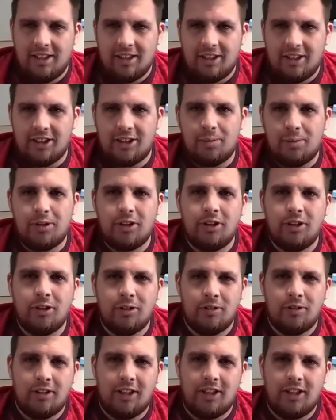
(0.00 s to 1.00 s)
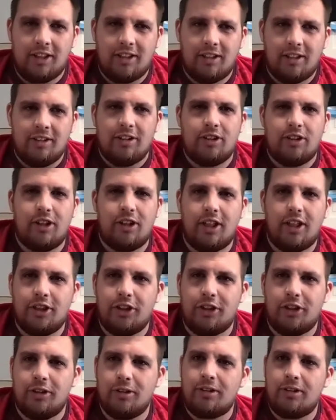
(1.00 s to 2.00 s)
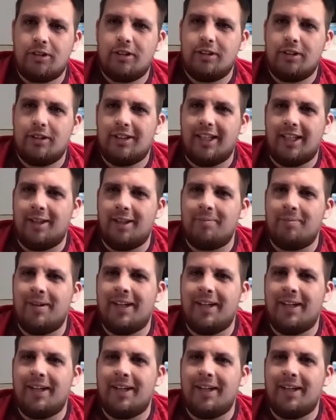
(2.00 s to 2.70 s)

because there was no like trash talk in the